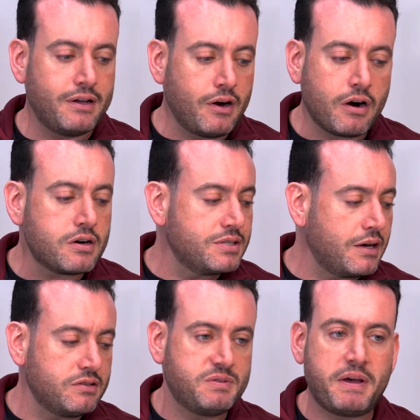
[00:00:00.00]

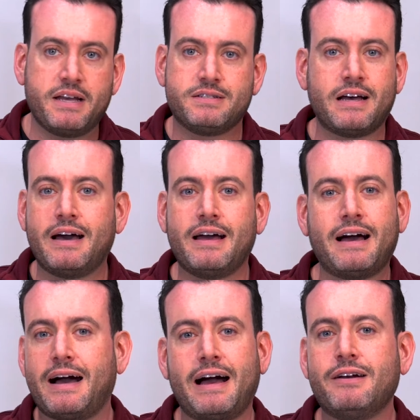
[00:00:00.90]
horizontal space,
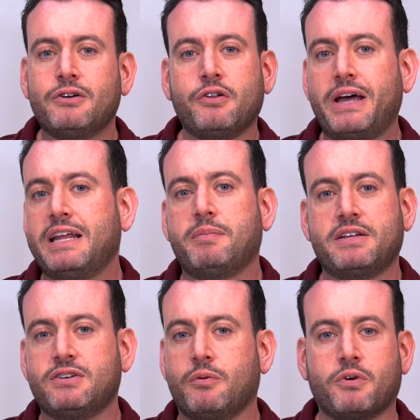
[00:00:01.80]
I, I don't know
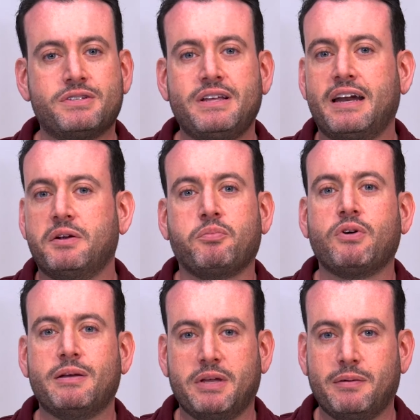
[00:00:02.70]
anybody's home where it's not at a
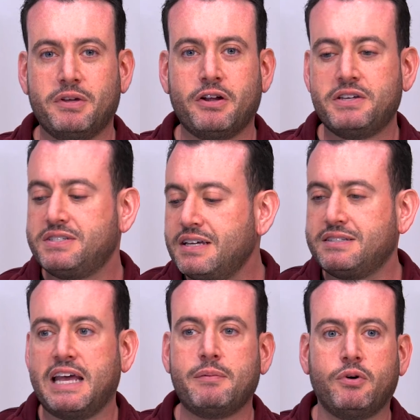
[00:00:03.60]
premium. You know, you see a
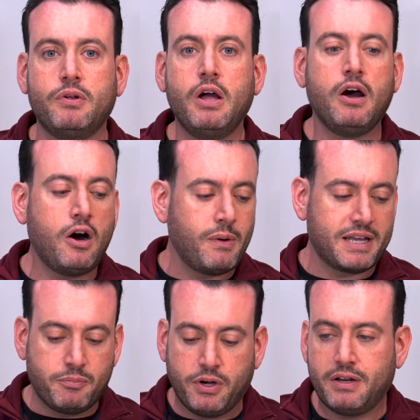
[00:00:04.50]
table, oh, I
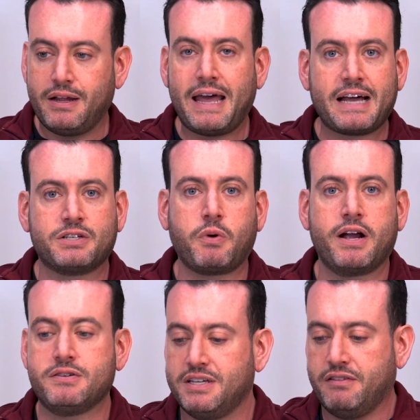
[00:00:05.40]
can put X, Y,
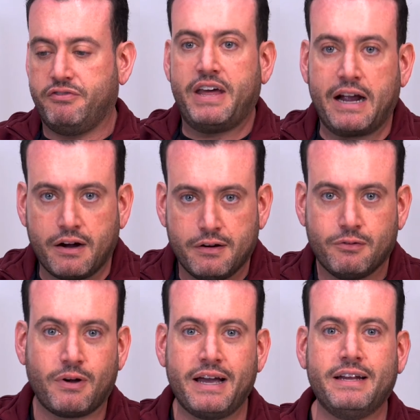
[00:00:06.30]
or Z there,
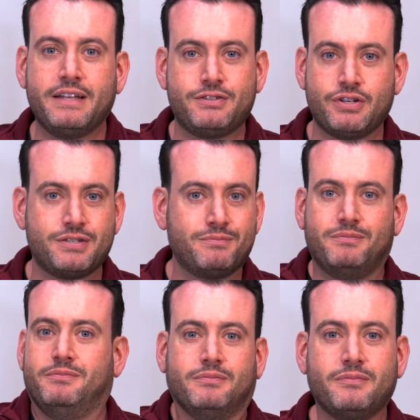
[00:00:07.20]
right? It's just
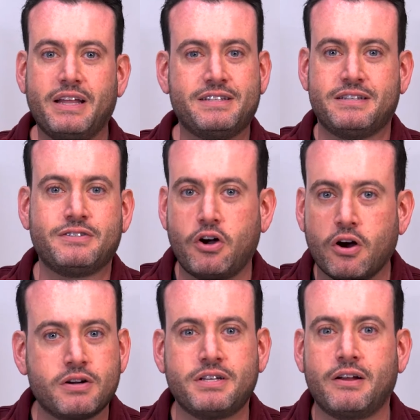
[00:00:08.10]
it's, it's a
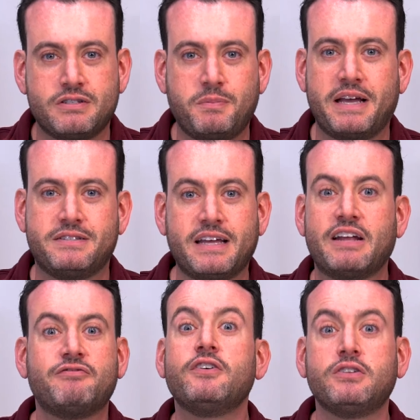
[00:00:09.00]
horizontal space. They
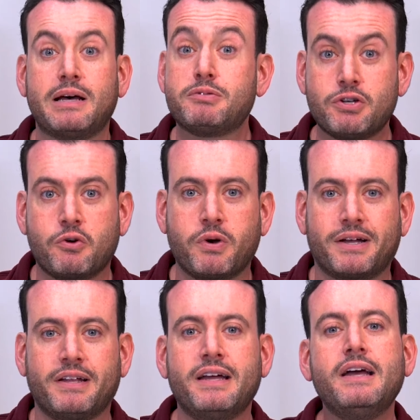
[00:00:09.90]
get filled up so
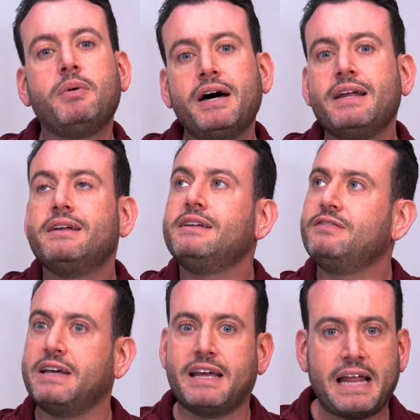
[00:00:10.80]
quickly. But
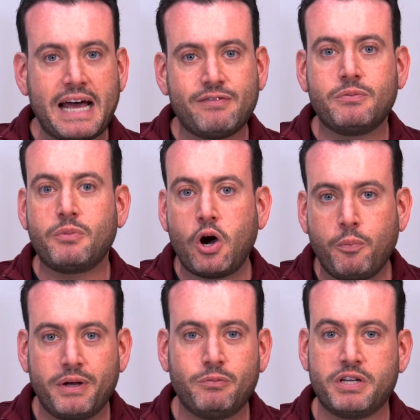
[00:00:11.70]
if you can have them
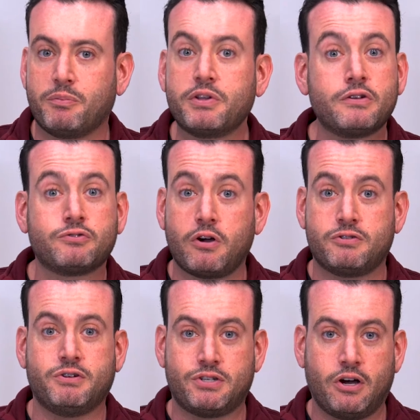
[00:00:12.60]
open, when you bring those
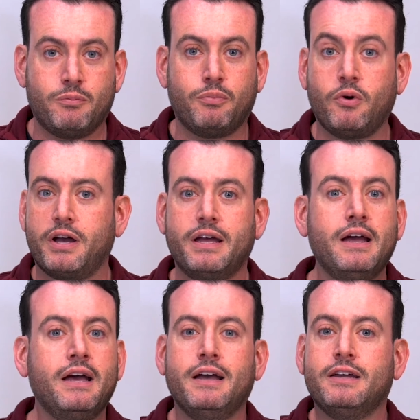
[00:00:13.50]
groceries home, boy,
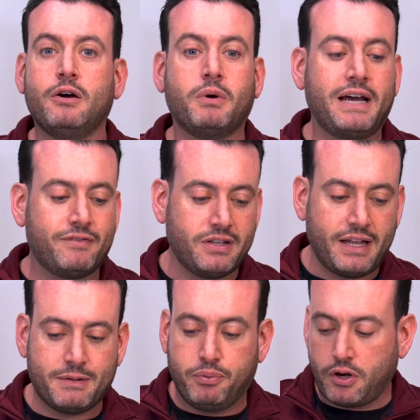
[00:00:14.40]
you don't want to have to
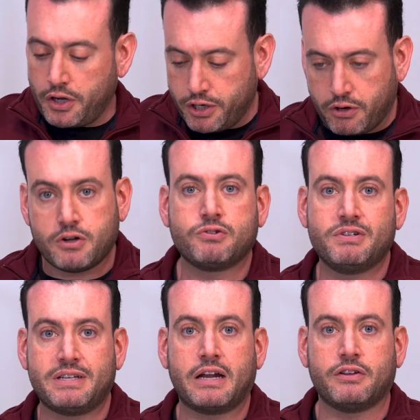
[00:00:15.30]
like put all your
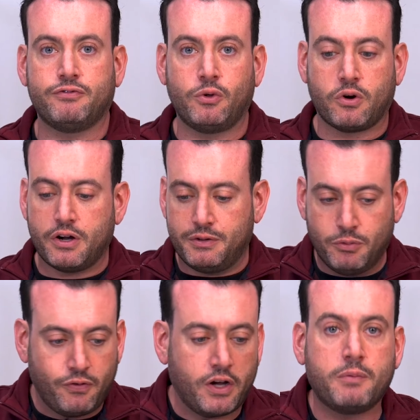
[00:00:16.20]
groceries down on the floor,
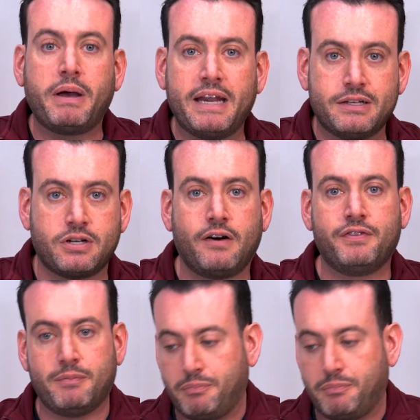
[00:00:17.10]
move all your paintings off, and